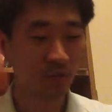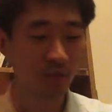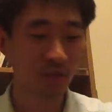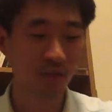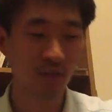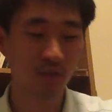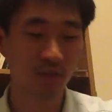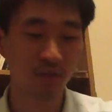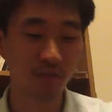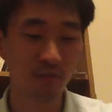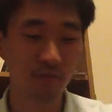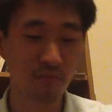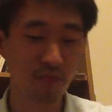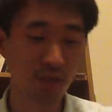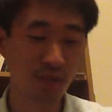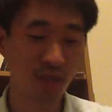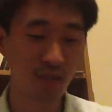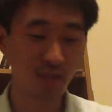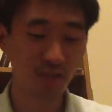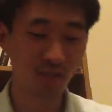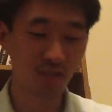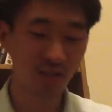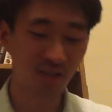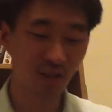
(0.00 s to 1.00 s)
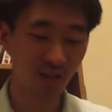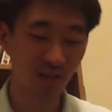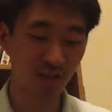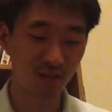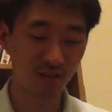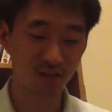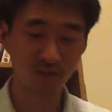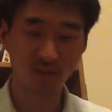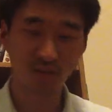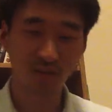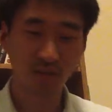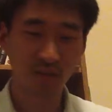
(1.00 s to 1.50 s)
because the minute it
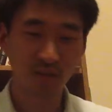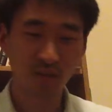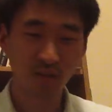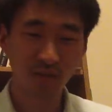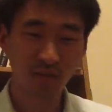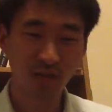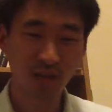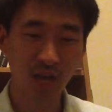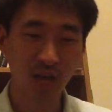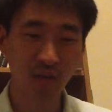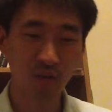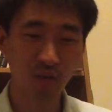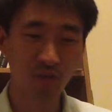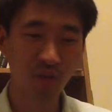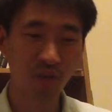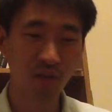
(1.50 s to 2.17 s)
takes, the time it